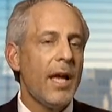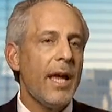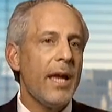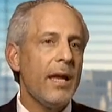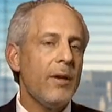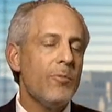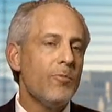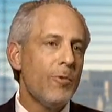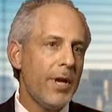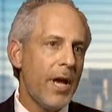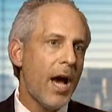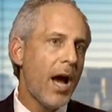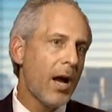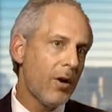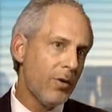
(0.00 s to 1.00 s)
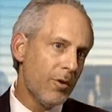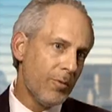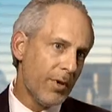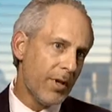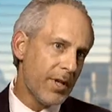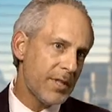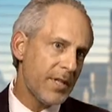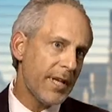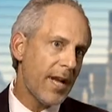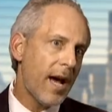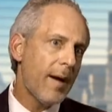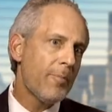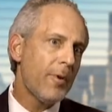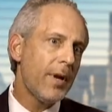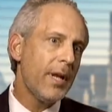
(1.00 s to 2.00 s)
A REOC, or a real estate
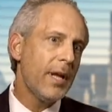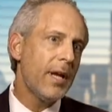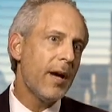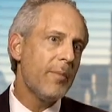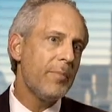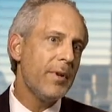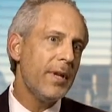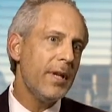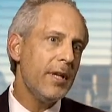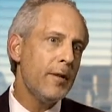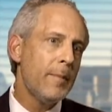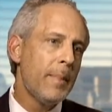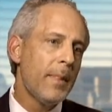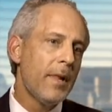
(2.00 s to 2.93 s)
operating company,